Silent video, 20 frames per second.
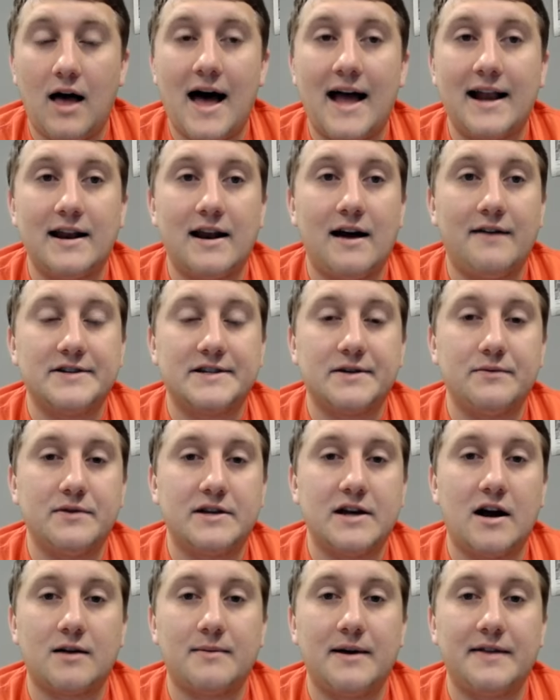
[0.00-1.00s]
And obviously we
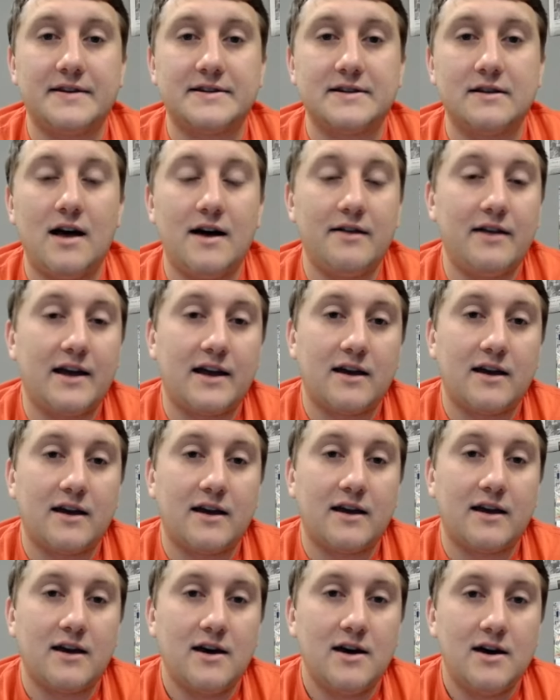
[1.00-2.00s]
talk about this a lot. Like,
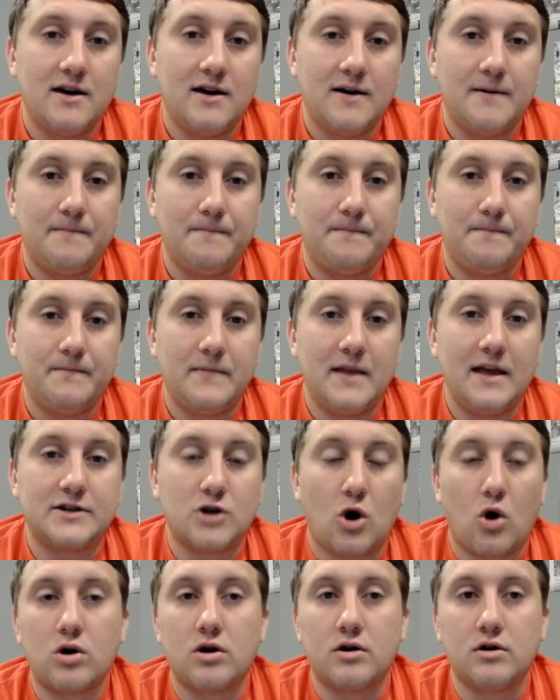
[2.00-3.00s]
it's harder